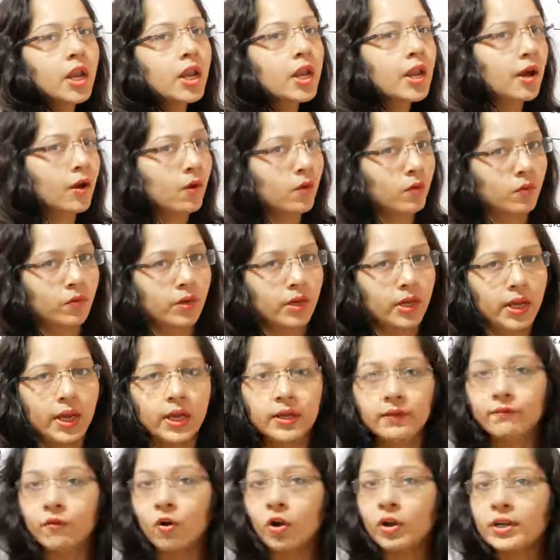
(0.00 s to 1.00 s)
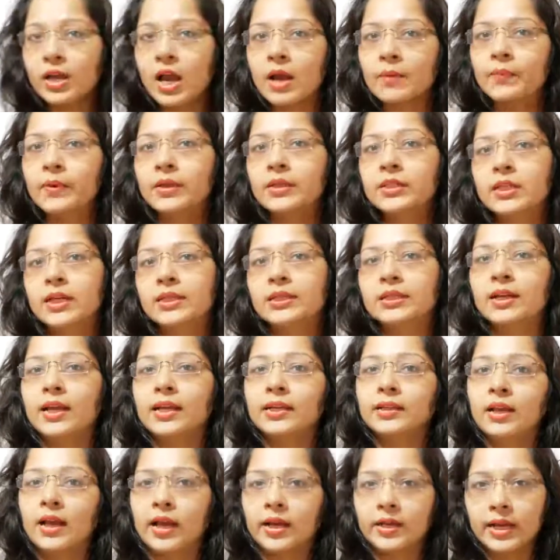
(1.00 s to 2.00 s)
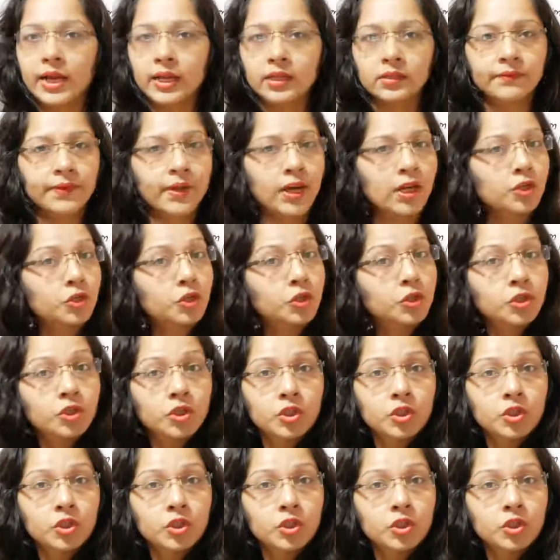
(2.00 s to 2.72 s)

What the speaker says: Now it won't happen just like that as we are